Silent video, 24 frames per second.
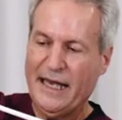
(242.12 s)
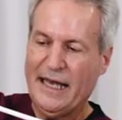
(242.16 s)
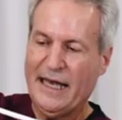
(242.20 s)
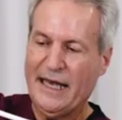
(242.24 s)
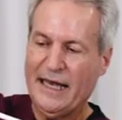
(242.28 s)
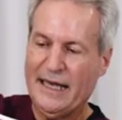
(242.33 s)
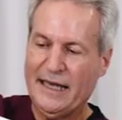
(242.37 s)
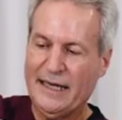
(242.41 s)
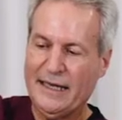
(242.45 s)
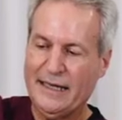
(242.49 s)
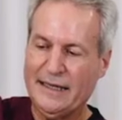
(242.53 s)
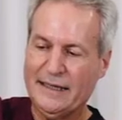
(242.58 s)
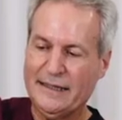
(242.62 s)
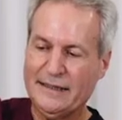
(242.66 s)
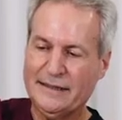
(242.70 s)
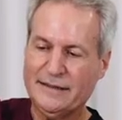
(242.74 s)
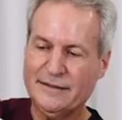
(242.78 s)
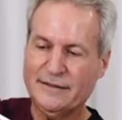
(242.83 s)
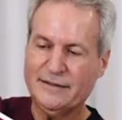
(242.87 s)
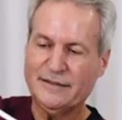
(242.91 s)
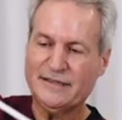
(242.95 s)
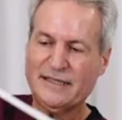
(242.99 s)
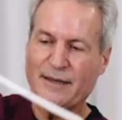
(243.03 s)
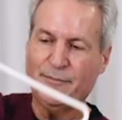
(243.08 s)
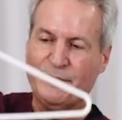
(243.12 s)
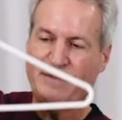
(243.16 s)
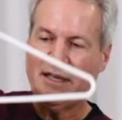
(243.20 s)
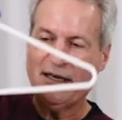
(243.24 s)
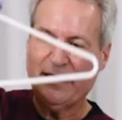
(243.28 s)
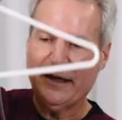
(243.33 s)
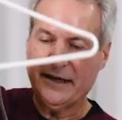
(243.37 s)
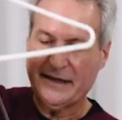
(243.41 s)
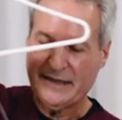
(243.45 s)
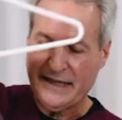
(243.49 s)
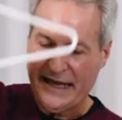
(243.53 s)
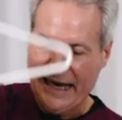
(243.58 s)
uh, something
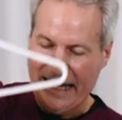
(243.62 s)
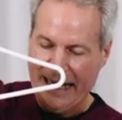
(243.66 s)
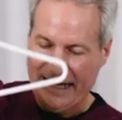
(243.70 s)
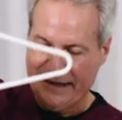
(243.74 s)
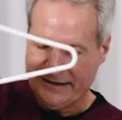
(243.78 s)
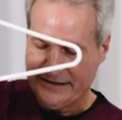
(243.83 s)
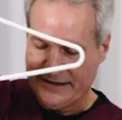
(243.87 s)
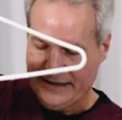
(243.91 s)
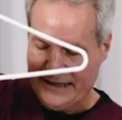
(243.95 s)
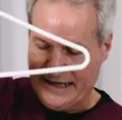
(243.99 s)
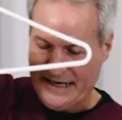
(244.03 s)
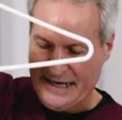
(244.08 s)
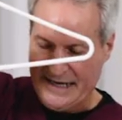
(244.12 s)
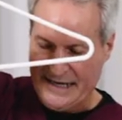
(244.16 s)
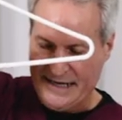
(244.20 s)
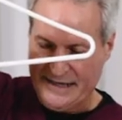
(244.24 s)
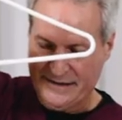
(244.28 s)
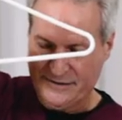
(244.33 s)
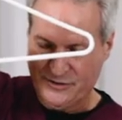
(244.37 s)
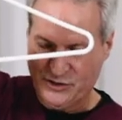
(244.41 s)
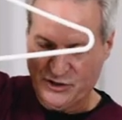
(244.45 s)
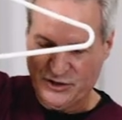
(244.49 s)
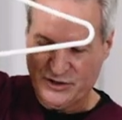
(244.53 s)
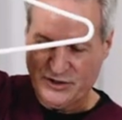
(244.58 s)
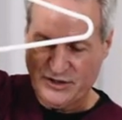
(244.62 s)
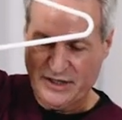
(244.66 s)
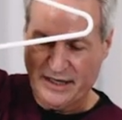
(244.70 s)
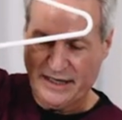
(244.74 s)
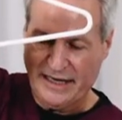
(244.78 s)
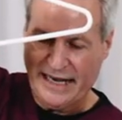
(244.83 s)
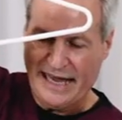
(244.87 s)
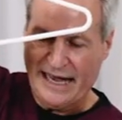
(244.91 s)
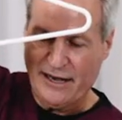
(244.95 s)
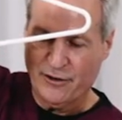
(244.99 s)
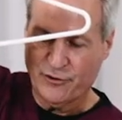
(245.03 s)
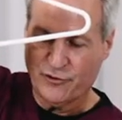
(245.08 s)
like that, and just
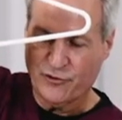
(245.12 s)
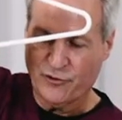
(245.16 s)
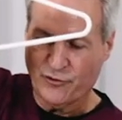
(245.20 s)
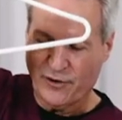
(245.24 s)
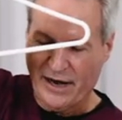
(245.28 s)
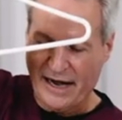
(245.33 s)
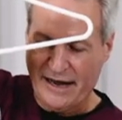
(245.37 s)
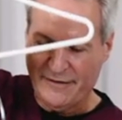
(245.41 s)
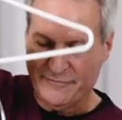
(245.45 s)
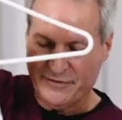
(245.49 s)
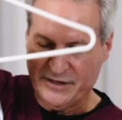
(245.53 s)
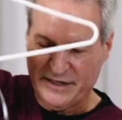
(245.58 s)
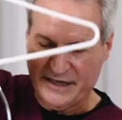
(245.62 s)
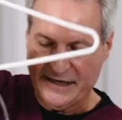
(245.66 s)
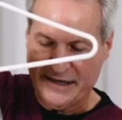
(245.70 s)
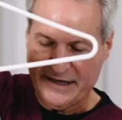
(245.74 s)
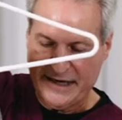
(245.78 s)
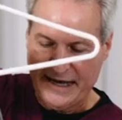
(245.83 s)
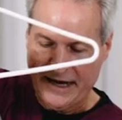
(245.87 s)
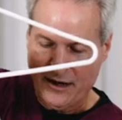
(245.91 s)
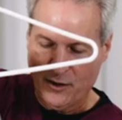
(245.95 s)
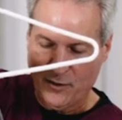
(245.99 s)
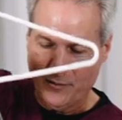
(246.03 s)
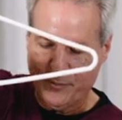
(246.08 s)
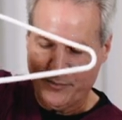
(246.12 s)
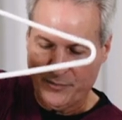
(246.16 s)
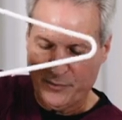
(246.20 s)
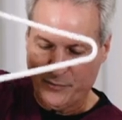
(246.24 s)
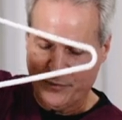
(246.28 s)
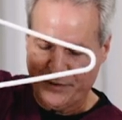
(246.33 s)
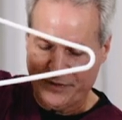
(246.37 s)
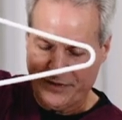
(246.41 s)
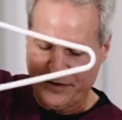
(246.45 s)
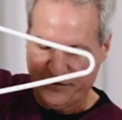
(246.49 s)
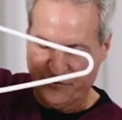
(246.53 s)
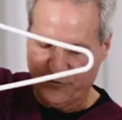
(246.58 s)
allow gravity to help
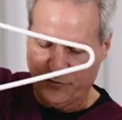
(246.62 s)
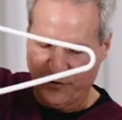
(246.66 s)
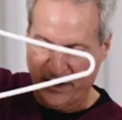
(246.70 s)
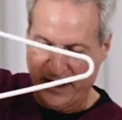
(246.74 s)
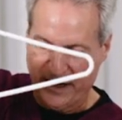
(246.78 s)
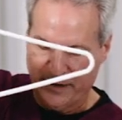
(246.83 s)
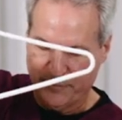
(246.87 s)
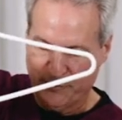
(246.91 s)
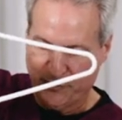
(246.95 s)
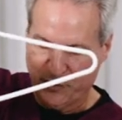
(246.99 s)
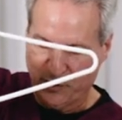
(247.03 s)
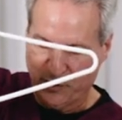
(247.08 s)
with the drying